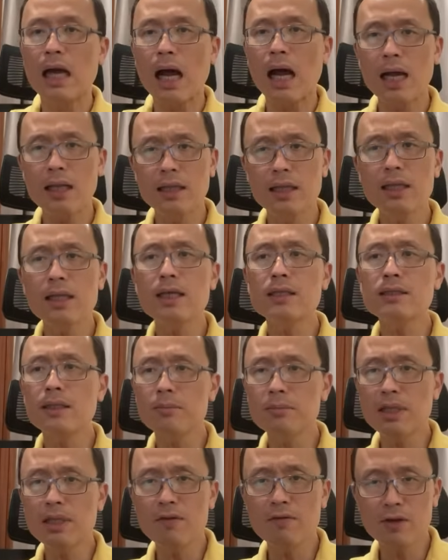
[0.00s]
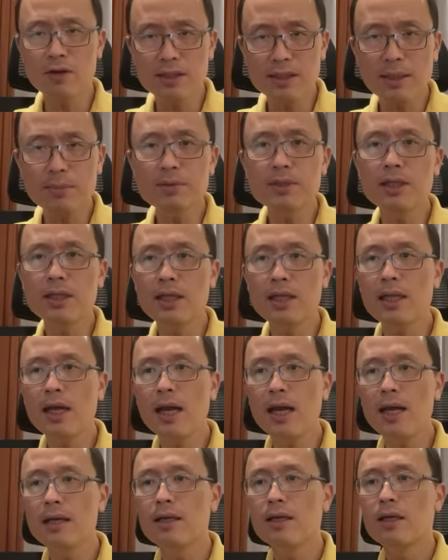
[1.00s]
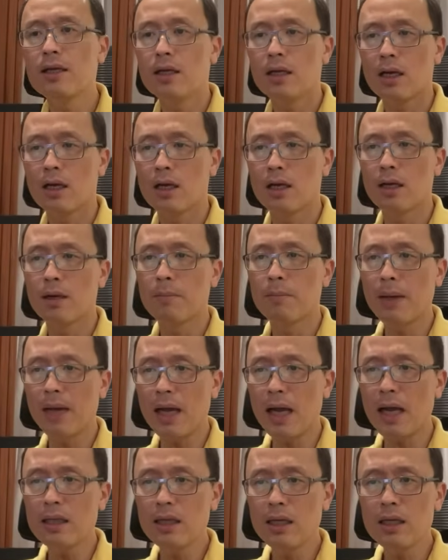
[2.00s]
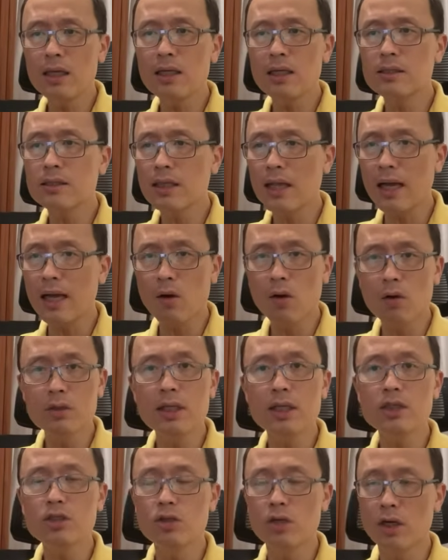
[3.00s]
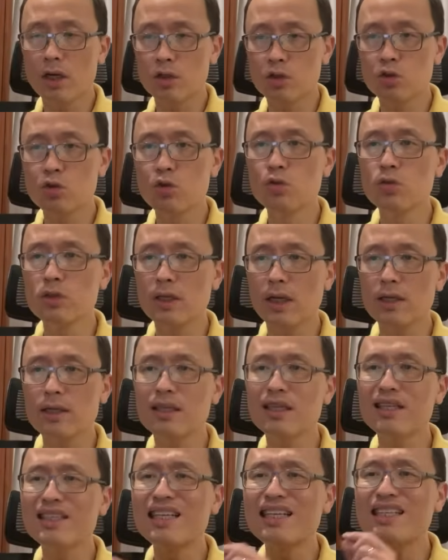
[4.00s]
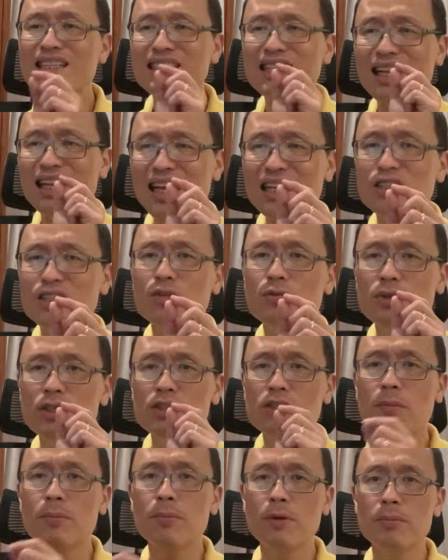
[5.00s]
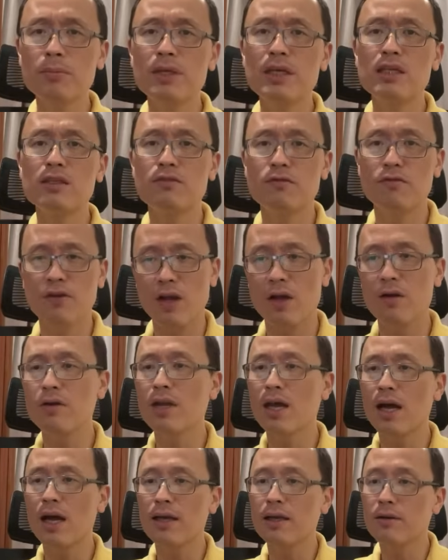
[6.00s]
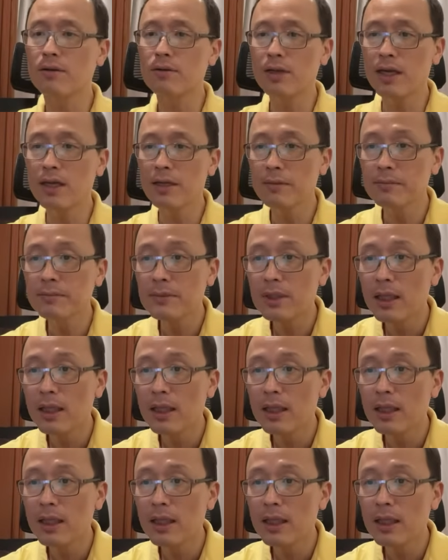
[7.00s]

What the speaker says: I think there's some level of subsidy there. But I think it's like all things you got to choose. The selection risk of property is very high, okay?